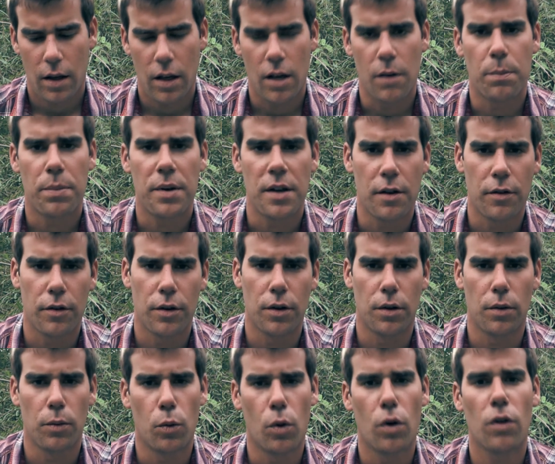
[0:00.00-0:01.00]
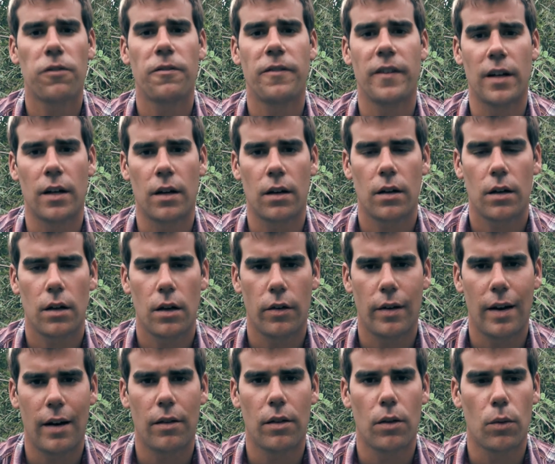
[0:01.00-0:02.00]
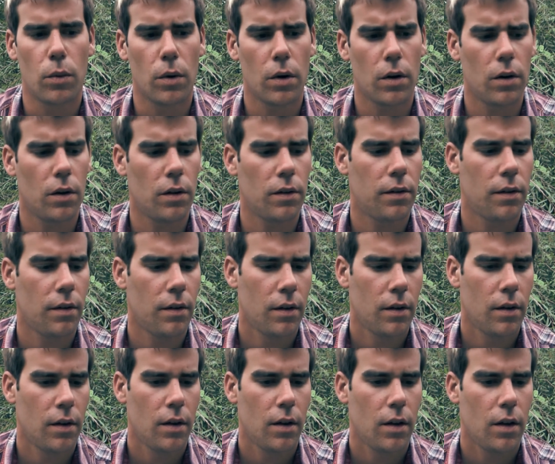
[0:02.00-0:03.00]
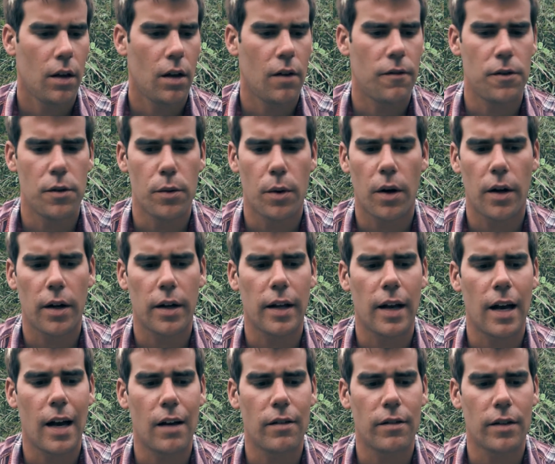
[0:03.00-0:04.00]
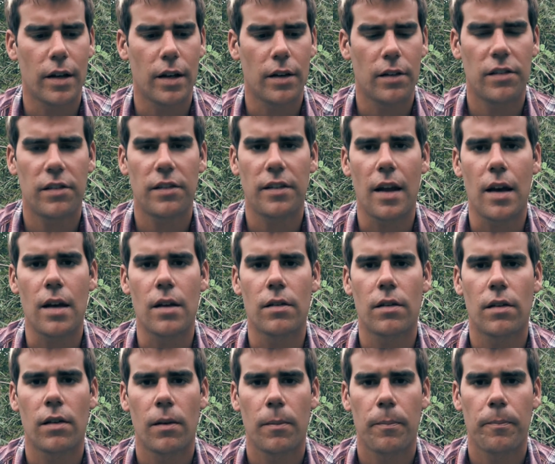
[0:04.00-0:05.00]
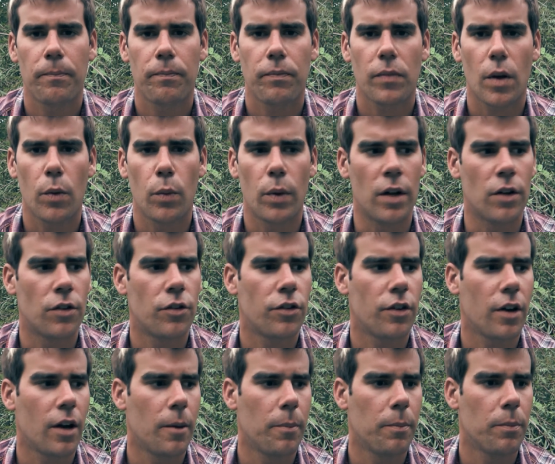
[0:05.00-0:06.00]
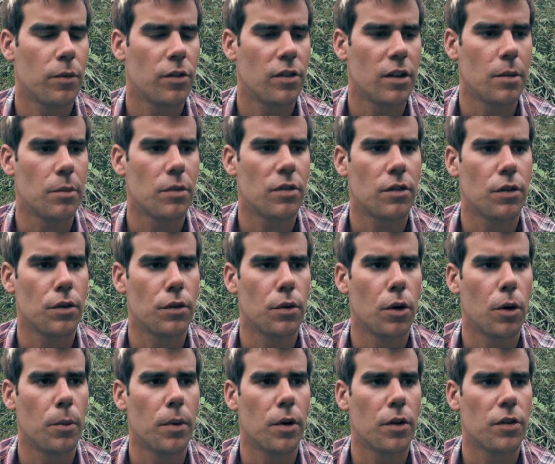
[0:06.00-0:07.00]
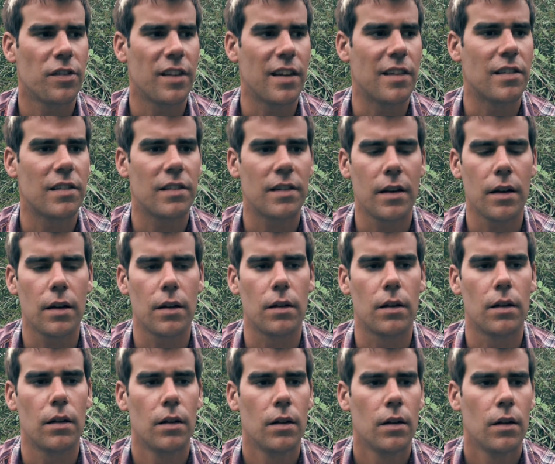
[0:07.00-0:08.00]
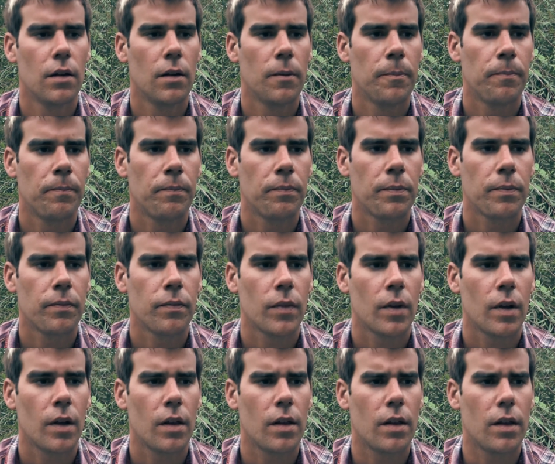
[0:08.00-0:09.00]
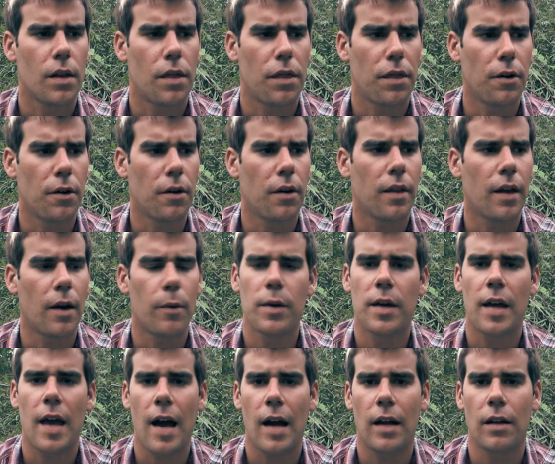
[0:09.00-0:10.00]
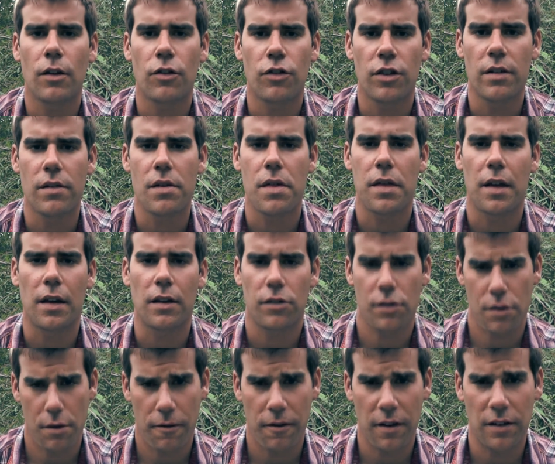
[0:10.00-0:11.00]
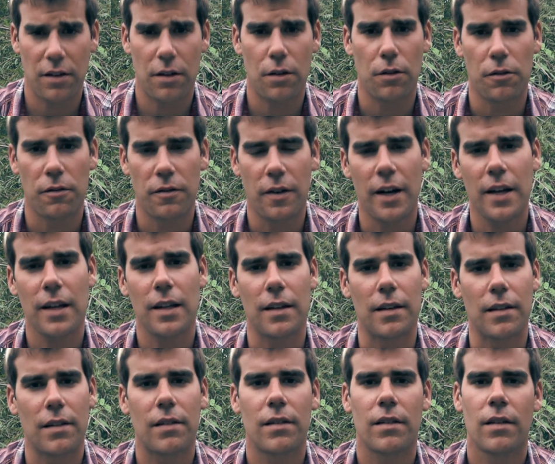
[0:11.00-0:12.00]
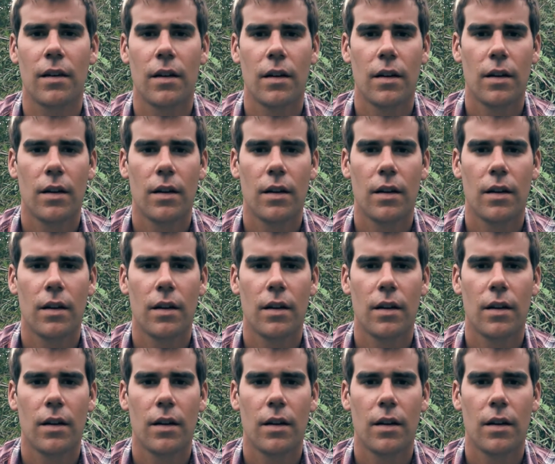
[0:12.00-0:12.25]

imperial warfare around the world, if you are going to have a state which seems to almost instill the thought that we can achieve things through physical violence,